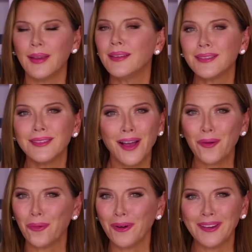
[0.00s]
It's
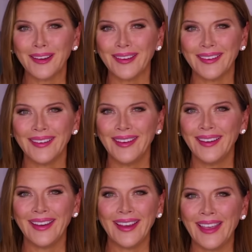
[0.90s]
not working.
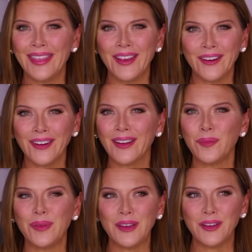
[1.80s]
And they're going
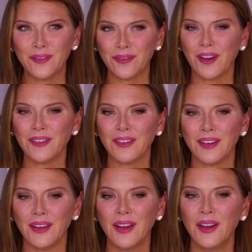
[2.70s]
to be
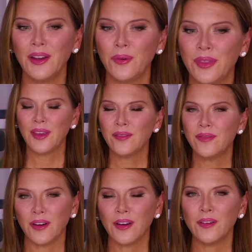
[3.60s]
confronted with a
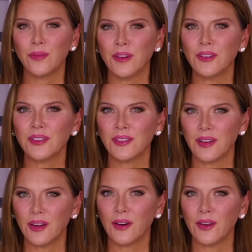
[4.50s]
very real
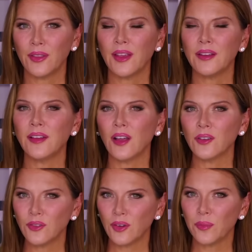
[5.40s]
scenario that
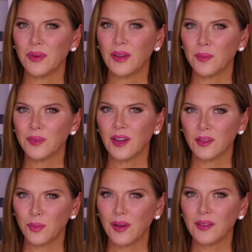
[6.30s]
Donald Trump becomes the
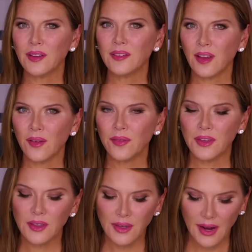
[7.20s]
next president of
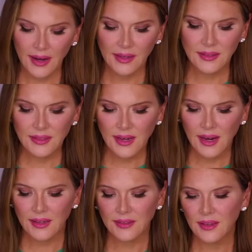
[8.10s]
the United
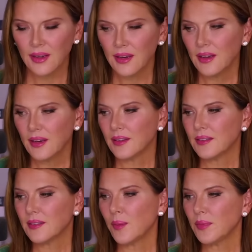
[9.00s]
States.
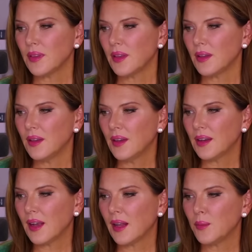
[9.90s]
It's something that
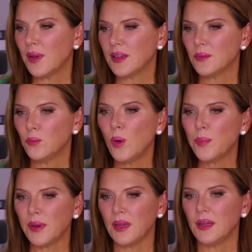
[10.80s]
kind of makes
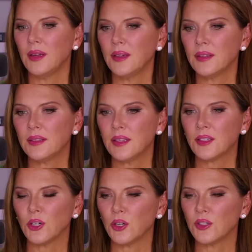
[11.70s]
Whoopi
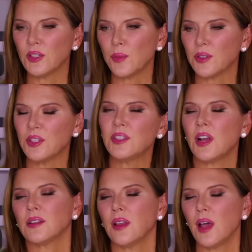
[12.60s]
sick to her stomach. She's
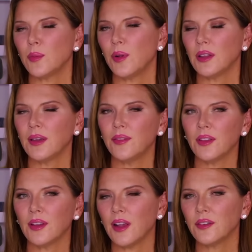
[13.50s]
talked a lot about leaving
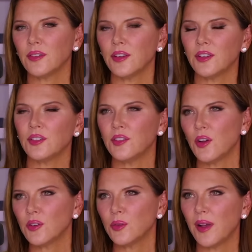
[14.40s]
the country. She's
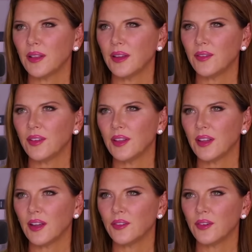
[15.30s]
joked about leaving the
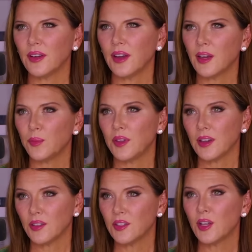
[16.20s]
country. I keep
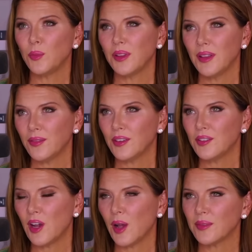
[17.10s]
saying she's going to be leaving a
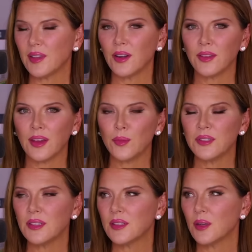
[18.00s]
job because I don't think
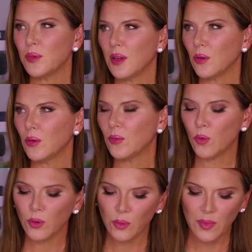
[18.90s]
ABC is going to be able to
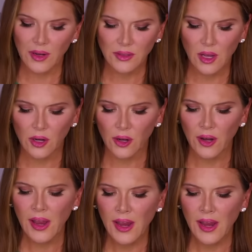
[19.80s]
afford her much longer.